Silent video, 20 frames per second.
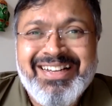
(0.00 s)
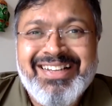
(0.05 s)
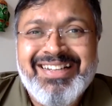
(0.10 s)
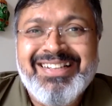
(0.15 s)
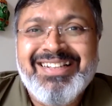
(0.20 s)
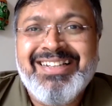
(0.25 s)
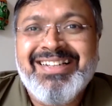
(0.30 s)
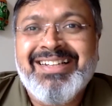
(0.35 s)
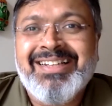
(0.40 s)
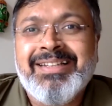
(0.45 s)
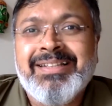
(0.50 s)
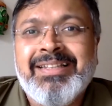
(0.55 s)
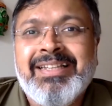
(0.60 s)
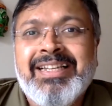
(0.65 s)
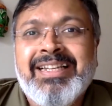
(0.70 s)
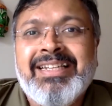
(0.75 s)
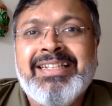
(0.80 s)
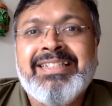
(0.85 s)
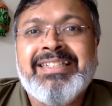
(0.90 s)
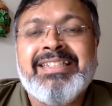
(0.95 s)
The
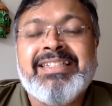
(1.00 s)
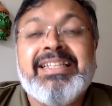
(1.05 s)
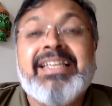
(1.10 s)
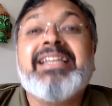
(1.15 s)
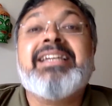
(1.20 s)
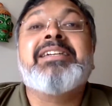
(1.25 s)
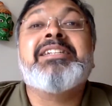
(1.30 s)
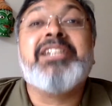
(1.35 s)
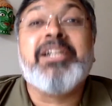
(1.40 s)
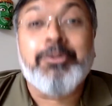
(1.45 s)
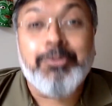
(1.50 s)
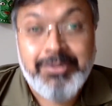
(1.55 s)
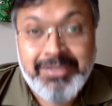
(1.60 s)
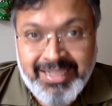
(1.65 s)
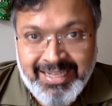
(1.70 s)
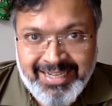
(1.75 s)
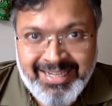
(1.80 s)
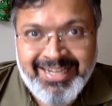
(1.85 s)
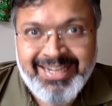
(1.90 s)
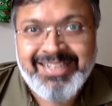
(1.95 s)
Indian king,
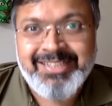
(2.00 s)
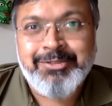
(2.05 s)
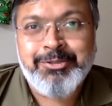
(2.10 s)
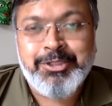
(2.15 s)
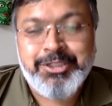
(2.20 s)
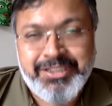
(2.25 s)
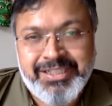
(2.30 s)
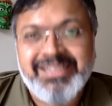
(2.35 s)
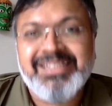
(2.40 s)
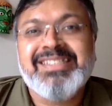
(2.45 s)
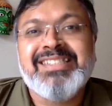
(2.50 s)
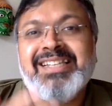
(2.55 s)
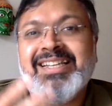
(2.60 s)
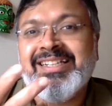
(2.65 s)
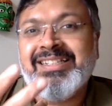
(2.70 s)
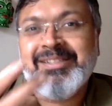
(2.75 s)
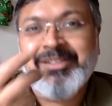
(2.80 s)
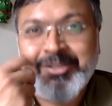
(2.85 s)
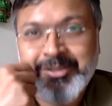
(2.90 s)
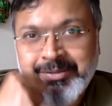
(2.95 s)
Shakuntala, and Dushyant's
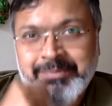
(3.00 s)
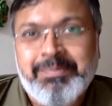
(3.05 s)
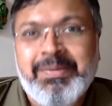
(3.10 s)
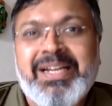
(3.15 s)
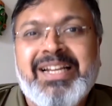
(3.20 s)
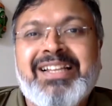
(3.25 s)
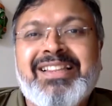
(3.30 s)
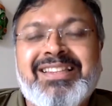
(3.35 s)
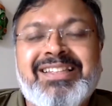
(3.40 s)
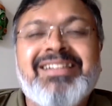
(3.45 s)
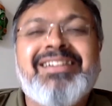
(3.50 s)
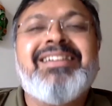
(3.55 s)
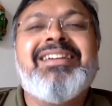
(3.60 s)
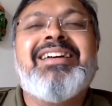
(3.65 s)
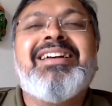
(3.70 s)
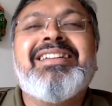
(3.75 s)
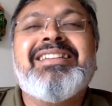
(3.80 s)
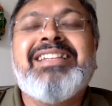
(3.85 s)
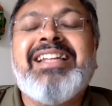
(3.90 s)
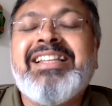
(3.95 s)
son, the Bharat.
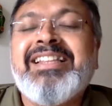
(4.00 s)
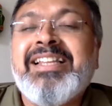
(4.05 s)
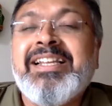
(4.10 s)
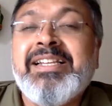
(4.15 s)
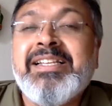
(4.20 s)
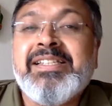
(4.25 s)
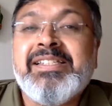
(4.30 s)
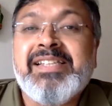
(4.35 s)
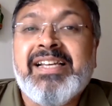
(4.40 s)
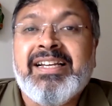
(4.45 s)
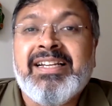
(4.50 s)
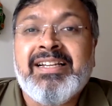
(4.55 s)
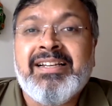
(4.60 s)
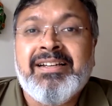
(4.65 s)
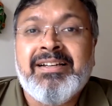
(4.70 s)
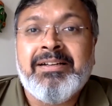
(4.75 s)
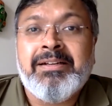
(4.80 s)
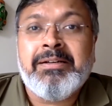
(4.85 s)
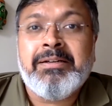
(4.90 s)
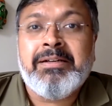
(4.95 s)
Then there is
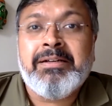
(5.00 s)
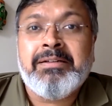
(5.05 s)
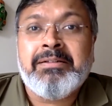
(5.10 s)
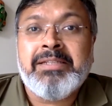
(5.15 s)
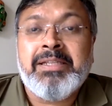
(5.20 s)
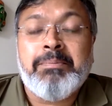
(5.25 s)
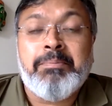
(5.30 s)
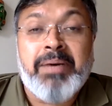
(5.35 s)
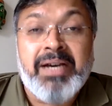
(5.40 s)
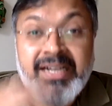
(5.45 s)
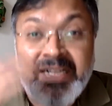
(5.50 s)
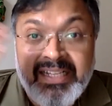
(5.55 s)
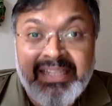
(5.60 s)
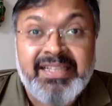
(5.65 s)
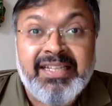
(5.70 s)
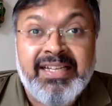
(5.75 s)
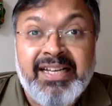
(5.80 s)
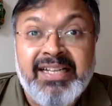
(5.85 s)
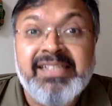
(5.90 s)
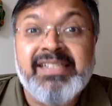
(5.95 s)
the
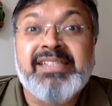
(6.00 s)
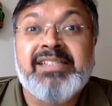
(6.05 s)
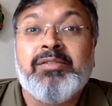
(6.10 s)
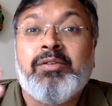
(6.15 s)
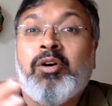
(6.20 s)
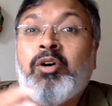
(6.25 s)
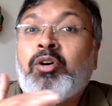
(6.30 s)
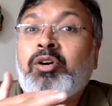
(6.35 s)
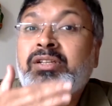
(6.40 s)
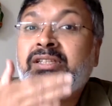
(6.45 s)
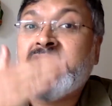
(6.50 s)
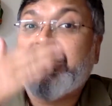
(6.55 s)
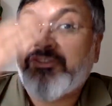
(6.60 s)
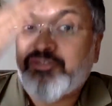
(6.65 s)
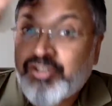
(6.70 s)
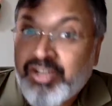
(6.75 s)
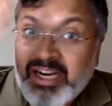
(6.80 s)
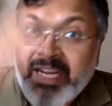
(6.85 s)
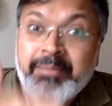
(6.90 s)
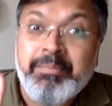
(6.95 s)
Bharatas, or the
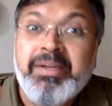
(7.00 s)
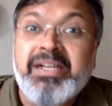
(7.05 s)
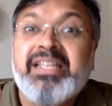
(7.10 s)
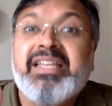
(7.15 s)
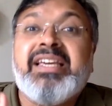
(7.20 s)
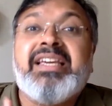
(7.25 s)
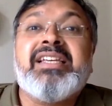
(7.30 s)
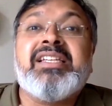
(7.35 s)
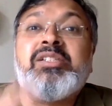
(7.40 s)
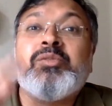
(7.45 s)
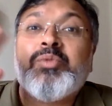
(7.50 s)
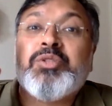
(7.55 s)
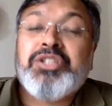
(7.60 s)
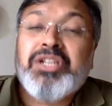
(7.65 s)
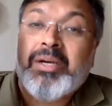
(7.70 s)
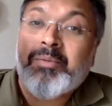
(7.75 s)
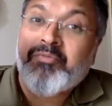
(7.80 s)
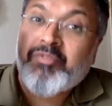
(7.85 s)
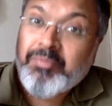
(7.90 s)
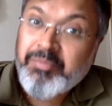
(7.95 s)
tribal kings which
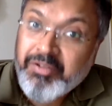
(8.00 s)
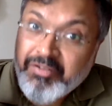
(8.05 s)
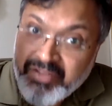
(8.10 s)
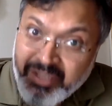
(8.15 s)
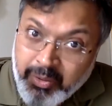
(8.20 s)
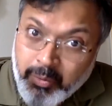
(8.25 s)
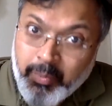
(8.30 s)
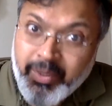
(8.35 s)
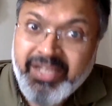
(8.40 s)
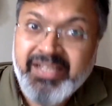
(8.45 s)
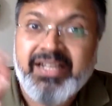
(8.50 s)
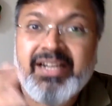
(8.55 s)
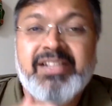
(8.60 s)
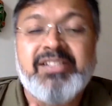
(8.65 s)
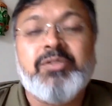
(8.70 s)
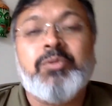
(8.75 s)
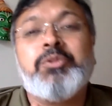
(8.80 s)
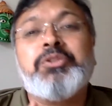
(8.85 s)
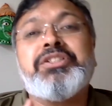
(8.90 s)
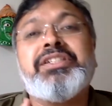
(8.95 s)
come from the Rig Veda and
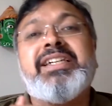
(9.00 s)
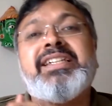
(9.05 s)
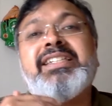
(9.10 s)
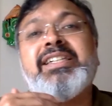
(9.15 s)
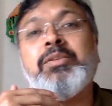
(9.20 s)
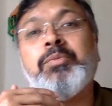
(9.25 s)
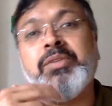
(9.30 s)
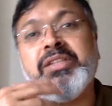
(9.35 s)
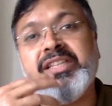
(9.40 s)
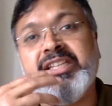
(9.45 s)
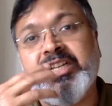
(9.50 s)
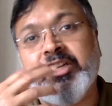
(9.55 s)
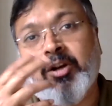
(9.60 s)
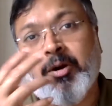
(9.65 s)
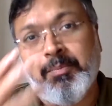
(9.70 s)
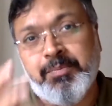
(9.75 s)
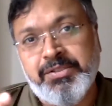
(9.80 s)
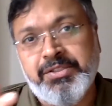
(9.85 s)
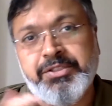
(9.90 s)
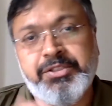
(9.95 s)
associated with the
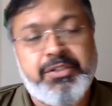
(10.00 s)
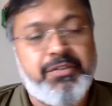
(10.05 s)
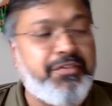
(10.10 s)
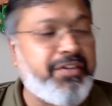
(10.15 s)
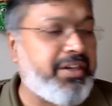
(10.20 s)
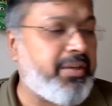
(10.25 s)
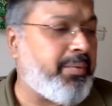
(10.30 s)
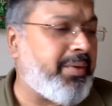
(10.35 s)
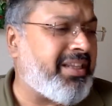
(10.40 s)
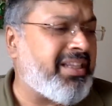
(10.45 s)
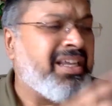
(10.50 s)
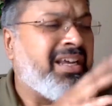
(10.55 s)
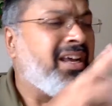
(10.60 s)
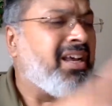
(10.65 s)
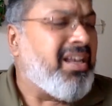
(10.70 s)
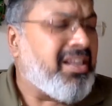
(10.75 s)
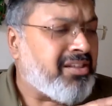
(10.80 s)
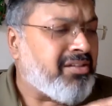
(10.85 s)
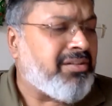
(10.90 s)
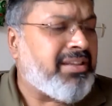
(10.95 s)
composition of Rig Veda.
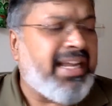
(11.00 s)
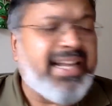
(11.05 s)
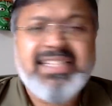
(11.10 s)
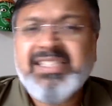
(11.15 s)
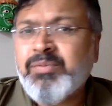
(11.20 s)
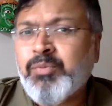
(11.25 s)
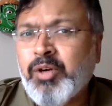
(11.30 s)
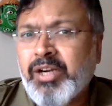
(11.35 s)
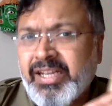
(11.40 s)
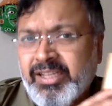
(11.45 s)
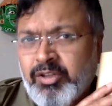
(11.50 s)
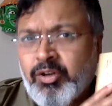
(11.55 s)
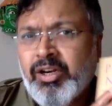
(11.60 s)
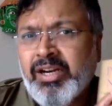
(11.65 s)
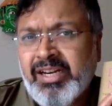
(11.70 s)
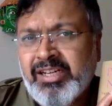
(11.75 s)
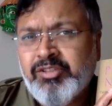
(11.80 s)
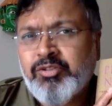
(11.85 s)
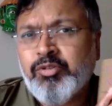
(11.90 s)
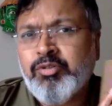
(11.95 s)
So that's what I thought,
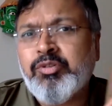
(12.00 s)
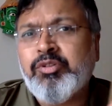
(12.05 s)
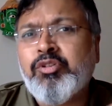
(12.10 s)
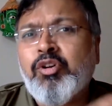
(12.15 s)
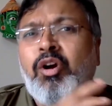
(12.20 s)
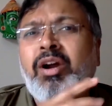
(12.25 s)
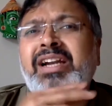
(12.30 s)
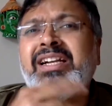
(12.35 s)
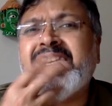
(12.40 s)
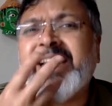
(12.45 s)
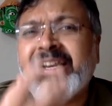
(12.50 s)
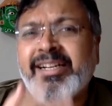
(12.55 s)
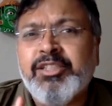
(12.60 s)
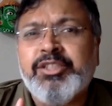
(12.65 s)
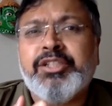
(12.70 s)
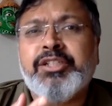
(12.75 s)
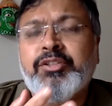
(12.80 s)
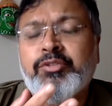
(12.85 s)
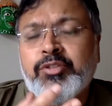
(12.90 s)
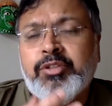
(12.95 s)
I had to draw
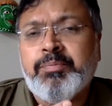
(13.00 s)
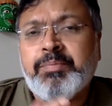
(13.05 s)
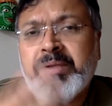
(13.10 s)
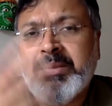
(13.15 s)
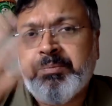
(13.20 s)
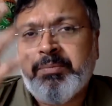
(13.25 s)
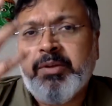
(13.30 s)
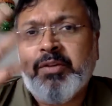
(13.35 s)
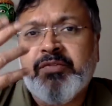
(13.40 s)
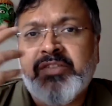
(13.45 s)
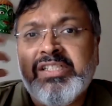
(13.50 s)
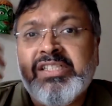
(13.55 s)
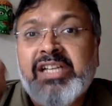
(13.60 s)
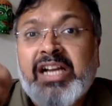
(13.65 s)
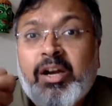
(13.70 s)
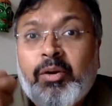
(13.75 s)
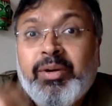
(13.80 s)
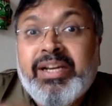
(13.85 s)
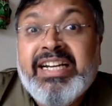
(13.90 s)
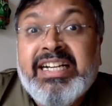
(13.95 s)
attention to the people of this,
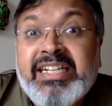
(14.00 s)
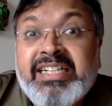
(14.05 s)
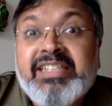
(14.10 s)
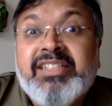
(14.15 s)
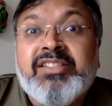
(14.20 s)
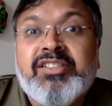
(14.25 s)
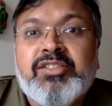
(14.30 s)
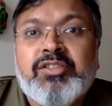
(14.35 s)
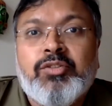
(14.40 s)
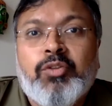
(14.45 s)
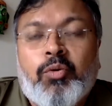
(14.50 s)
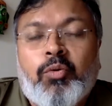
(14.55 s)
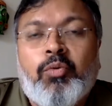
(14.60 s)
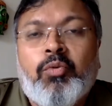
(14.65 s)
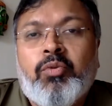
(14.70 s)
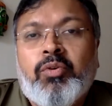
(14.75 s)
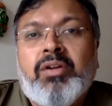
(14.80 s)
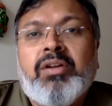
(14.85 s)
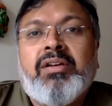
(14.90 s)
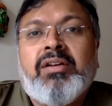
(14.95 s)
how Indians
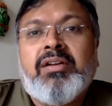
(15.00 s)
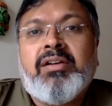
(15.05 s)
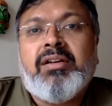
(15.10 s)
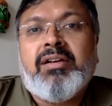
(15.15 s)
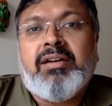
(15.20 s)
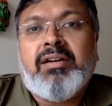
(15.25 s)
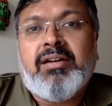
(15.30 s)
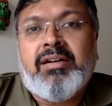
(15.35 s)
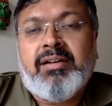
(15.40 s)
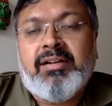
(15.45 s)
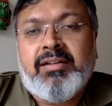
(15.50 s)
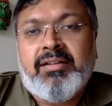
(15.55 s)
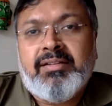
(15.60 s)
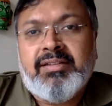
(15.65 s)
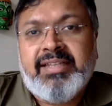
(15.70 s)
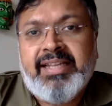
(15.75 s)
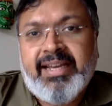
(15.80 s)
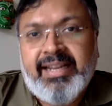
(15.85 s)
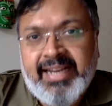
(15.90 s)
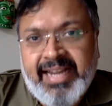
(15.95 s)
know
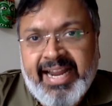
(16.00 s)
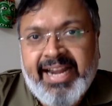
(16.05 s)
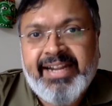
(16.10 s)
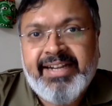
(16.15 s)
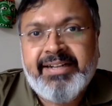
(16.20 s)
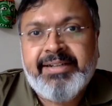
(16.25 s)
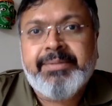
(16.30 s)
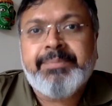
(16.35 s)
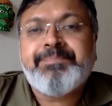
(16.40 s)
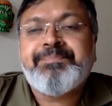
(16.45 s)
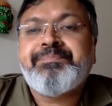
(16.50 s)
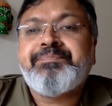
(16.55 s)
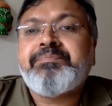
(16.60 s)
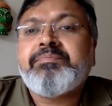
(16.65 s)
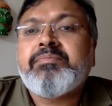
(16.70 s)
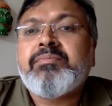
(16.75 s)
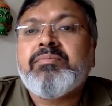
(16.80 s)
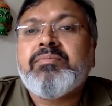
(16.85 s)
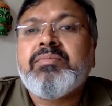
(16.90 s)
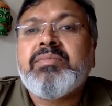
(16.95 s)
their land.
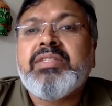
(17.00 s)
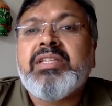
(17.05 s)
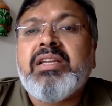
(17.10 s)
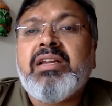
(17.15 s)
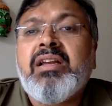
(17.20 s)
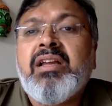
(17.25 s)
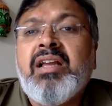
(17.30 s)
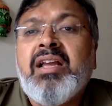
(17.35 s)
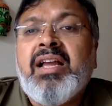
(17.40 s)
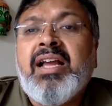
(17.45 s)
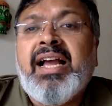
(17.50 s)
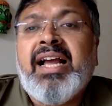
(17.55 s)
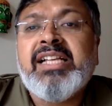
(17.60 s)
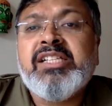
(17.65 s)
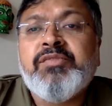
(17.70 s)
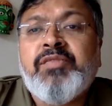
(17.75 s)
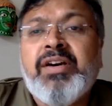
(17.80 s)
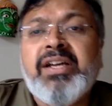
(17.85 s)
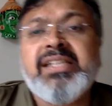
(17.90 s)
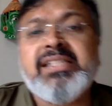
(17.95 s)

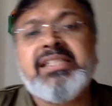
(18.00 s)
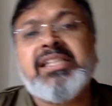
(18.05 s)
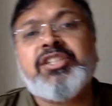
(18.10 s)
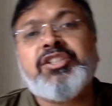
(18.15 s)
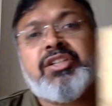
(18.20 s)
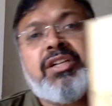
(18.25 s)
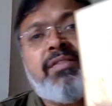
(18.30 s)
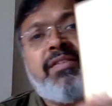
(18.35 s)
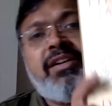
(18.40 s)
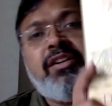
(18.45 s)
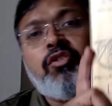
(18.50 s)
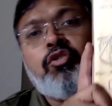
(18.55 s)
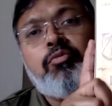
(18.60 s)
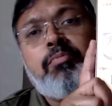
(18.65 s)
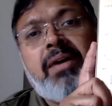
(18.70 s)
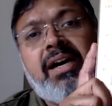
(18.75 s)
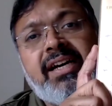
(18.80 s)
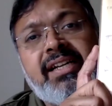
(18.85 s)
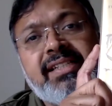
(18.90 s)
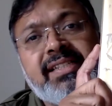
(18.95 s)
As far as the Shravan
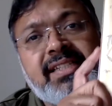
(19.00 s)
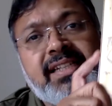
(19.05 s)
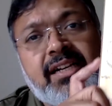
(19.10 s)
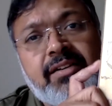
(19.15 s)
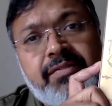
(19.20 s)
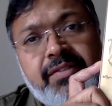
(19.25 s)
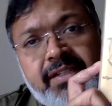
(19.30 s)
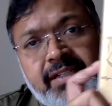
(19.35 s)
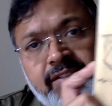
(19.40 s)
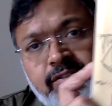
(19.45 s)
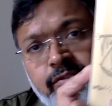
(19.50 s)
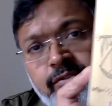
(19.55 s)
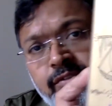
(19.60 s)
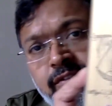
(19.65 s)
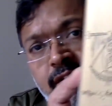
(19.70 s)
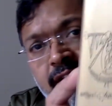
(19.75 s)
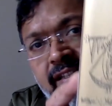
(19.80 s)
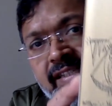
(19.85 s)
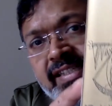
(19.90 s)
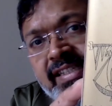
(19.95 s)
Kumar's cover, so you
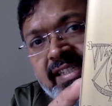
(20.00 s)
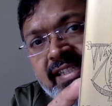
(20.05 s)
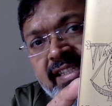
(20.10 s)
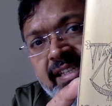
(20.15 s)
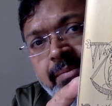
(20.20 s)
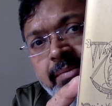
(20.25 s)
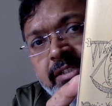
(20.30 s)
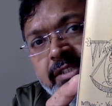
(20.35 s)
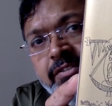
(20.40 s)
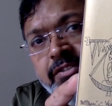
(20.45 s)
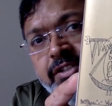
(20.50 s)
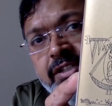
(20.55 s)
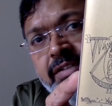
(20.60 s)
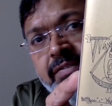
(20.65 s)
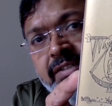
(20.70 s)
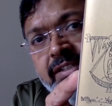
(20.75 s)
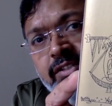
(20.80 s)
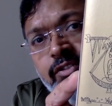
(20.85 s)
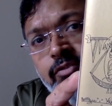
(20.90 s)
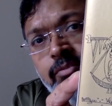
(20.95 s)
can see this image of
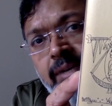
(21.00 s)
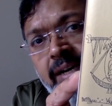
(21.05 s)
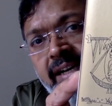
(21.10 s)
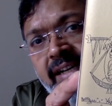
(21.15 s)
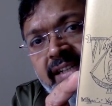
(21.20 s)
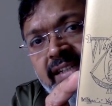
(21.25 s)
Shravan Kumar.